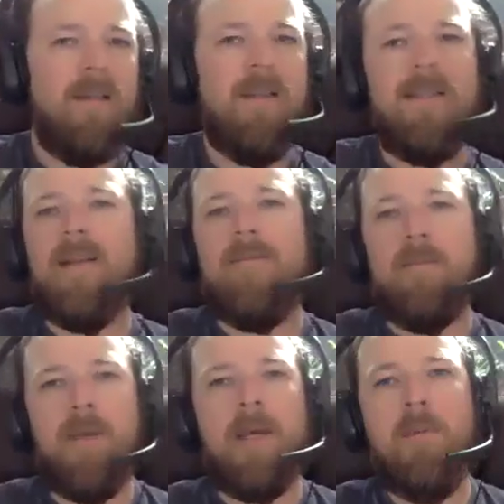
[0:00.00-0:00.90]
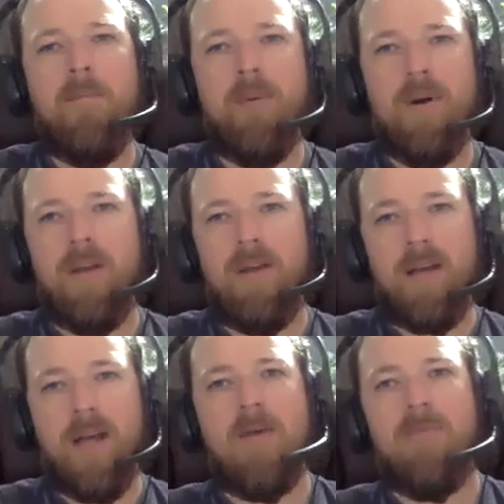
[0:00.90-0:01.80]
listen, if you pick up a book, you
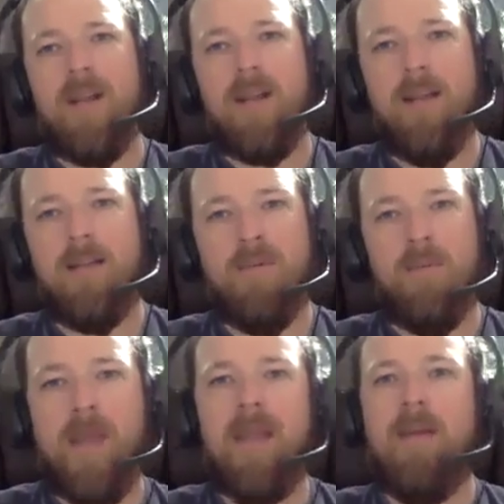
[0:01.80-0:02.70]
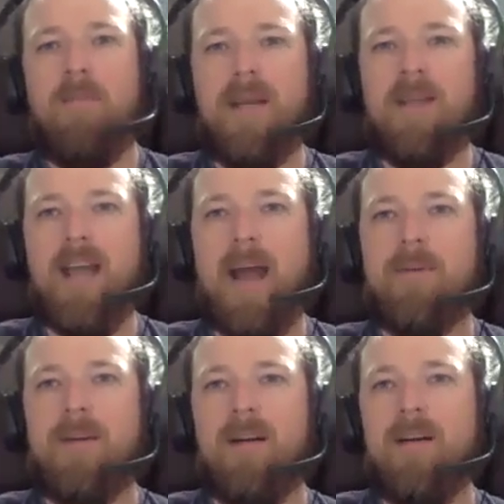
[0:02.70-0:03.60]
got to read it. So make it a big
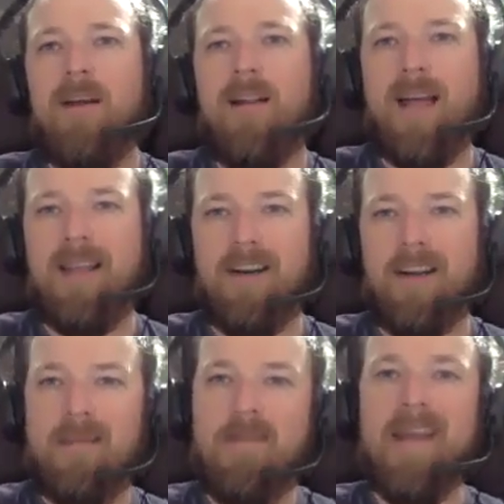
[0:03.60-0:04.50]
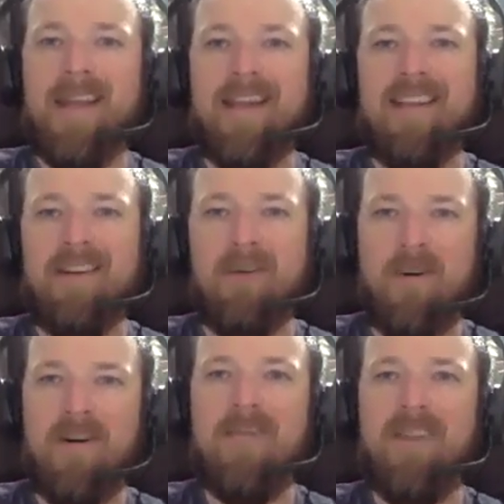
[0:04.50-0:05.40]
chapter. Like they're committed, they're
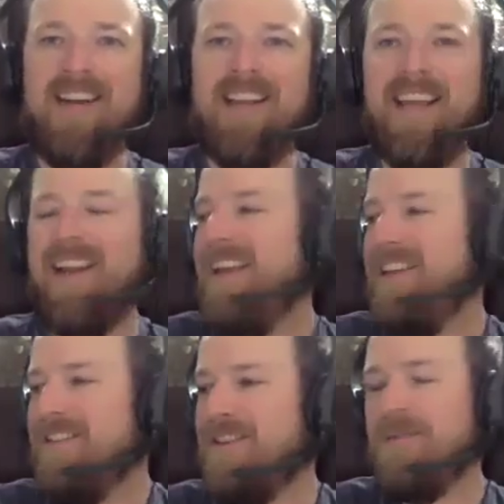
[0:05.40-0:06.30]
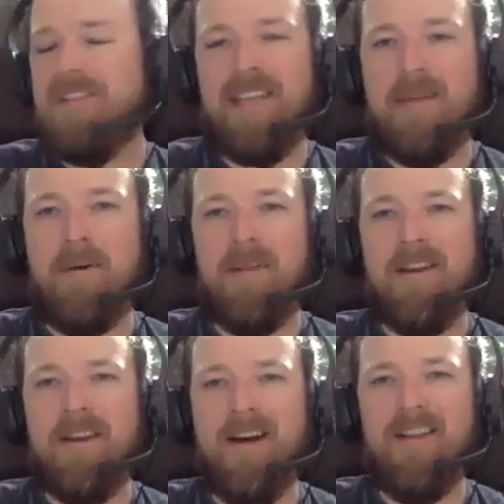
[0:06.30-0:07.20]
already reading it. Don't skimp on the
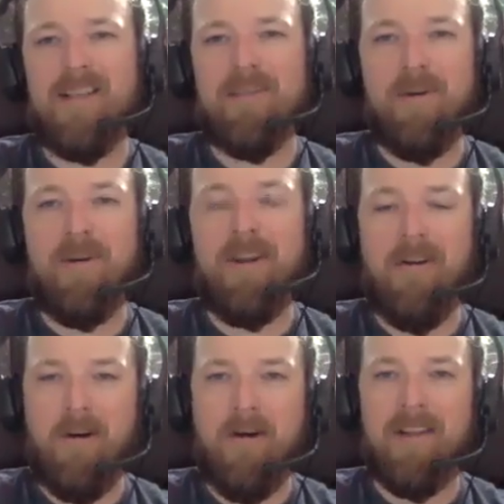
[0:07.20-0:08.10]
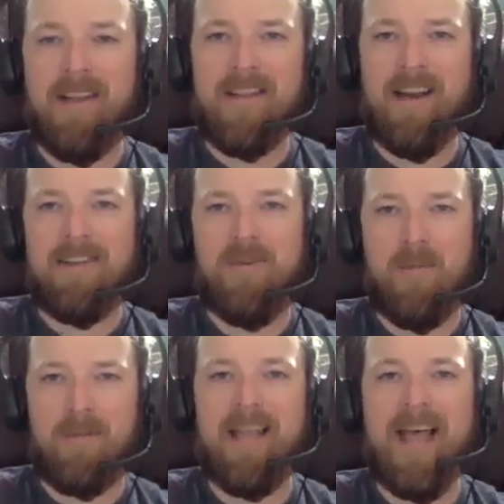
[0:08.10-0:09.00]
knowledge, put it all in there. So
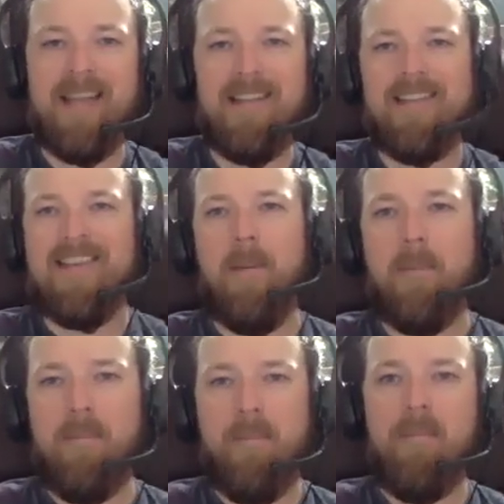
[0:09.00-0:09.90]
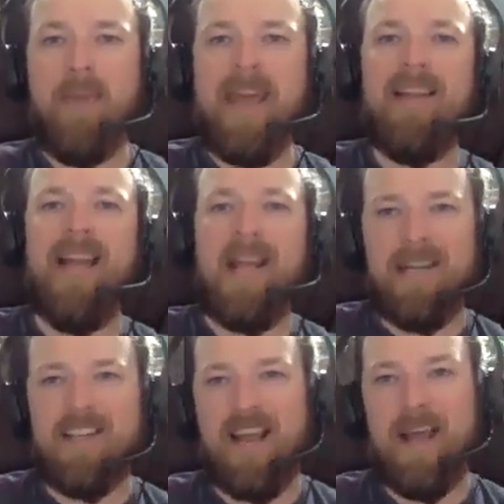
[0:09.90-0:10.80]
I'm glad to see a big
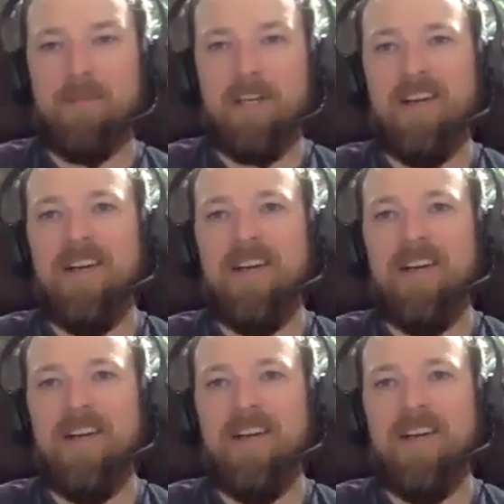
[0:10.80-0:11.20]
lighting chapter